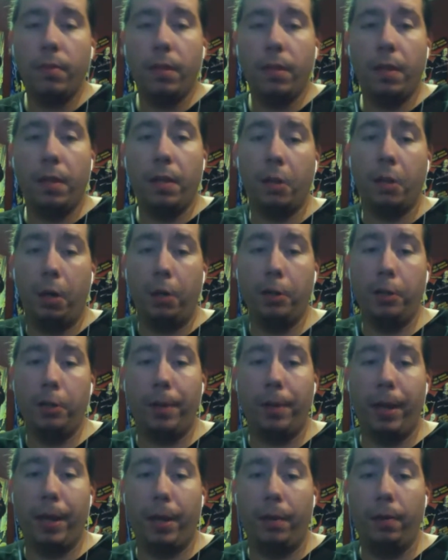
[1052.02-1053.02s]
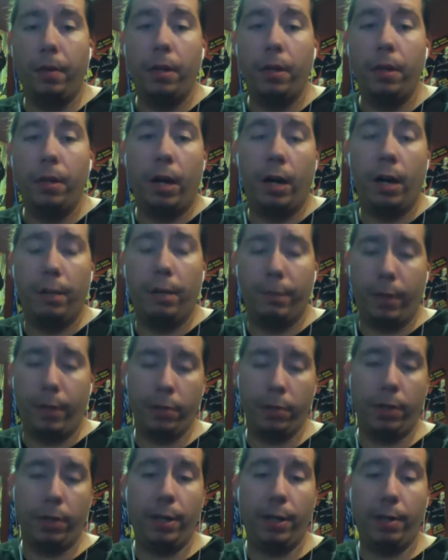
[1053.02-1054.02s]
talked about Hotfile's
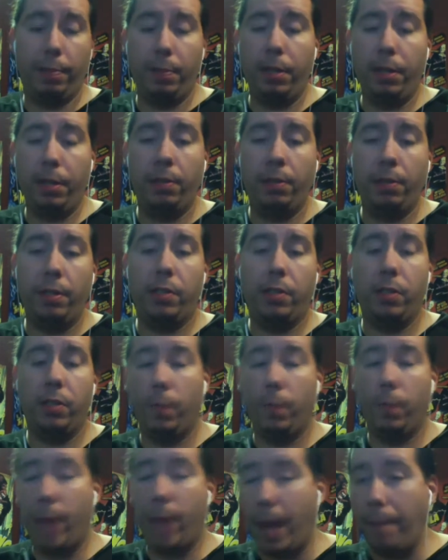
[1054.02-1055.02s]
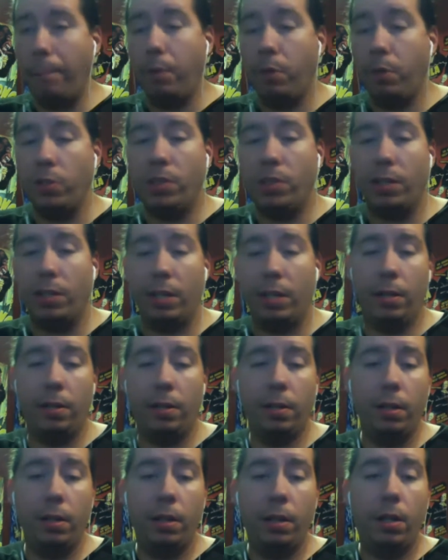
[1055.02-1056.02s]
liability. So that puts an
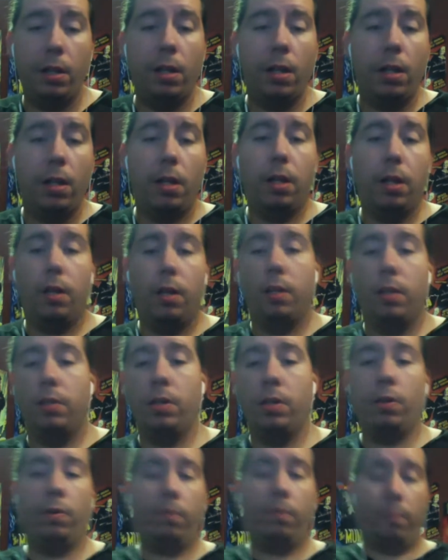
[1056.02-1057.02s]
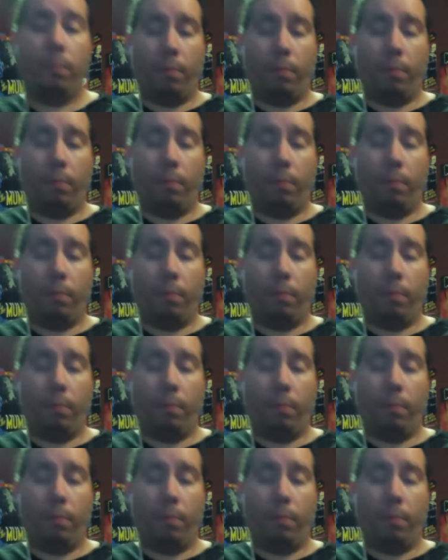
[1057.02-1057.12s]
end. So